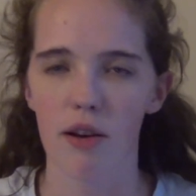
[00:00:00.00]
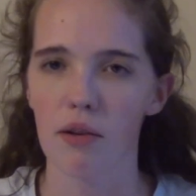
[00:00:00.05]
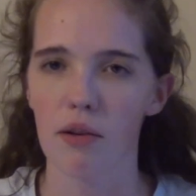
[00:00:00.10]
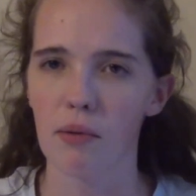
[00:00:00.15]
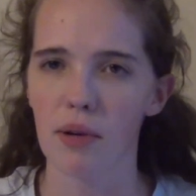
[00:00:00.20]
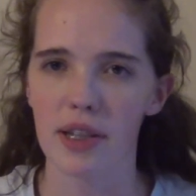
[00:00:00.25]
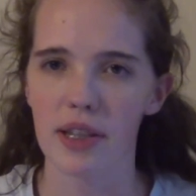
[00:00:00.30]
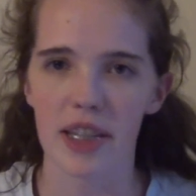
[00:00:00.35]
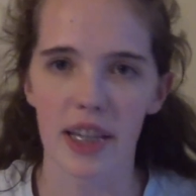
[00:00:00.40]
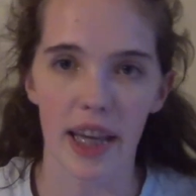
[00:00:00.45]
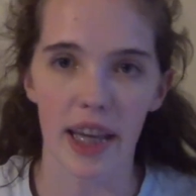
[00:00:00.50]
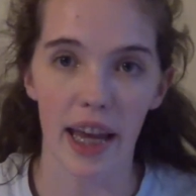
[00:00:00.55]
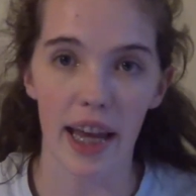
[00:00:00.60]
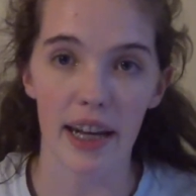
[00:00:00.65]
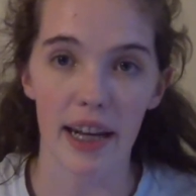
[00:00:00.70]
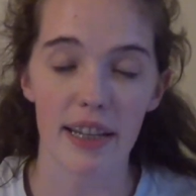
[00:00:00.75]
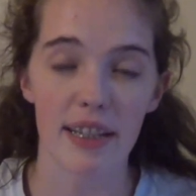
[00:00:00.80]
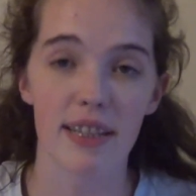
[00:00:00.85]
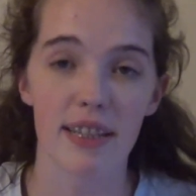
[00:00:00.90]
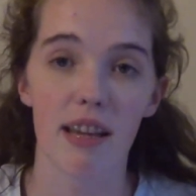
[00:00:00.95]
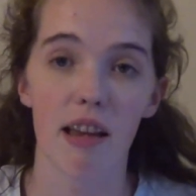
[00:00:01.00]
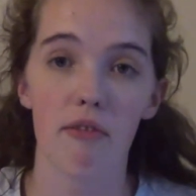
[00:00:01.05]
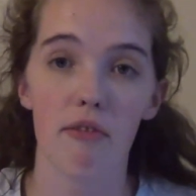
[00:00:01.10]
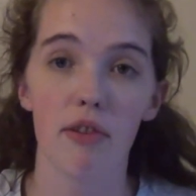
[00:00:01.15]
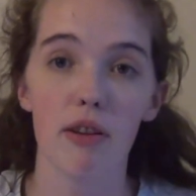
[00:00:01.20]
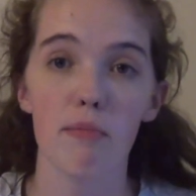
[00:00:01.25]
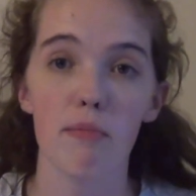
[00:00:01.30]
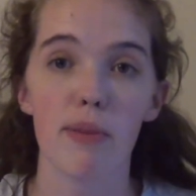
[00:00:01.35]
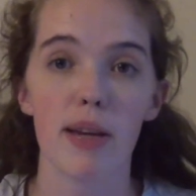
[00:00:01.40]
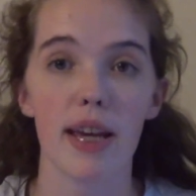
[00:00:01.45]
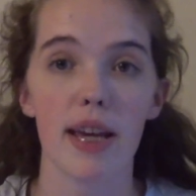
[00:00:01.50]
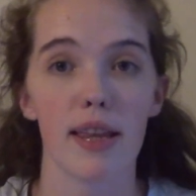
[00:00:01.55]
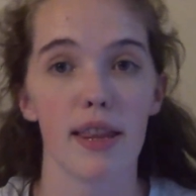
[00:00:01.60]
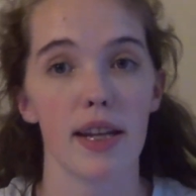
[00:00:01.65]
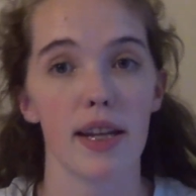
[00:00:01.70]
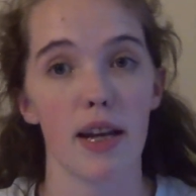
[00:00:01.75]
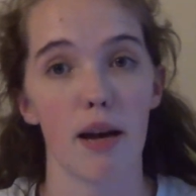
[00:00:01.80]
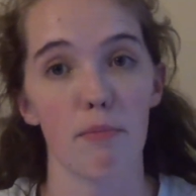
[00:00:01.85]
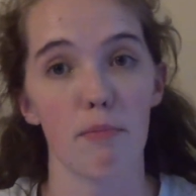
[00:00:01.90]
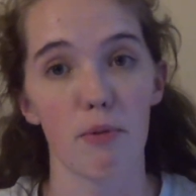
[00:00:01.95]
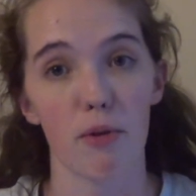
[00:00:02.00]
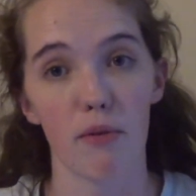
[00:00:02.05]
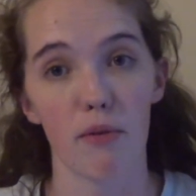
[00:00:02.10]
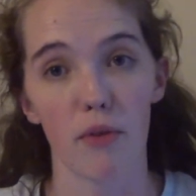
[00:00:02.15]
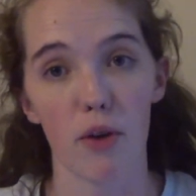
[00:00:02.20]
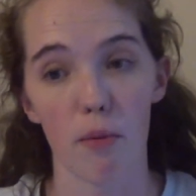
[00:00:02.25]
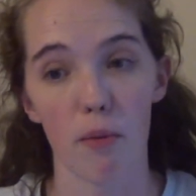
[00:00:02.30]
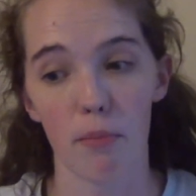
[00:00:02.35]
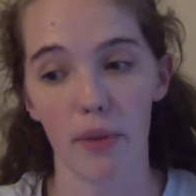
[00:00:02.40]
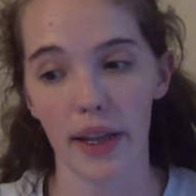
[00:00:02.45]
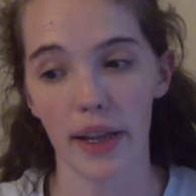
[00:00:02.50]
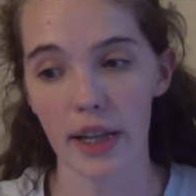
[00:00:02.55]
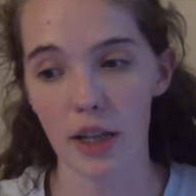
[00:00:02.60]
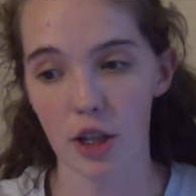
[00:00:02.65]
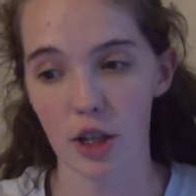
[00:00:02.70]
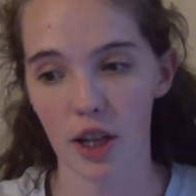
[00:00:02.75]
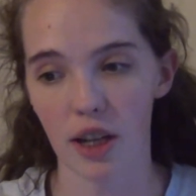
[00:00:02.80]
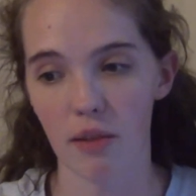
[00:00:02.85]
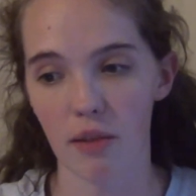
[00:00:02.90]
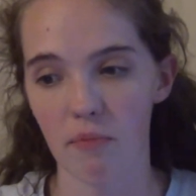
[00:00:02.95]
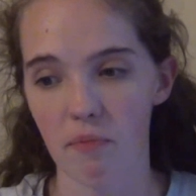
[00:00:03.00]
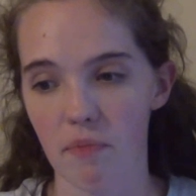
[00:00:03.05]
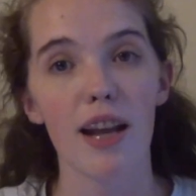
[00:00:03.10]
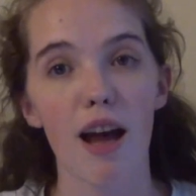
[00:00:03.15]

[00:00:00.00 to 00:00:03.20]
Once again, seven being the number of completion.